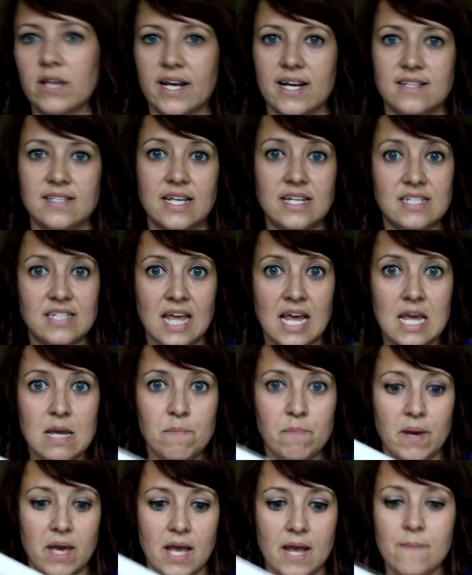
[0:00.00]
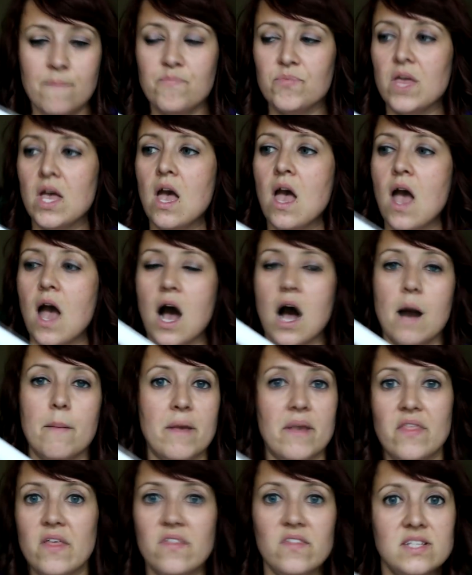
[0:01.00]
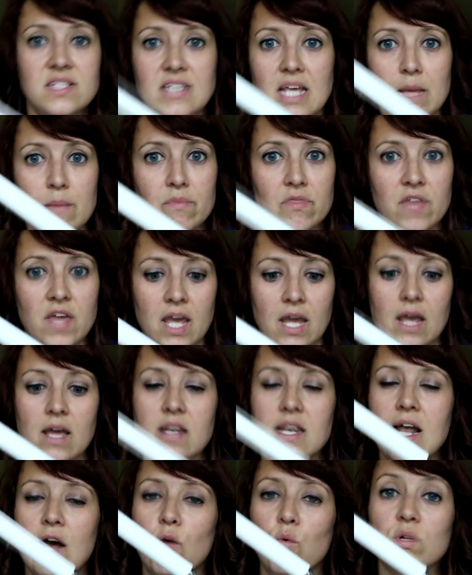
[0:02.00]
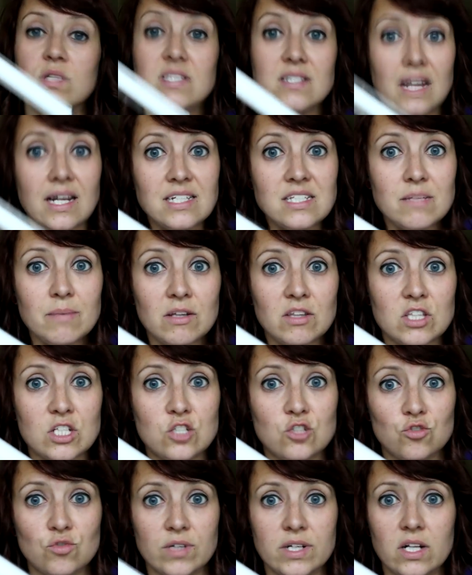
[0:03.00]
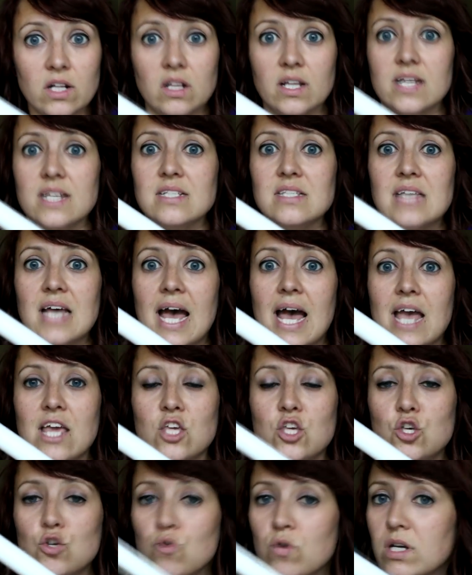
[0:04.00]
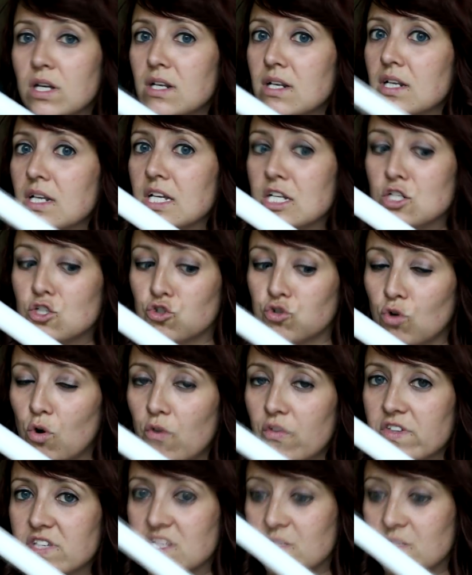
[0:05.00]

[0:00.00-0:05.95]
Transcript: like I said, tape it. Um, and then the same thing. Now what's nice about the drill is that you can control the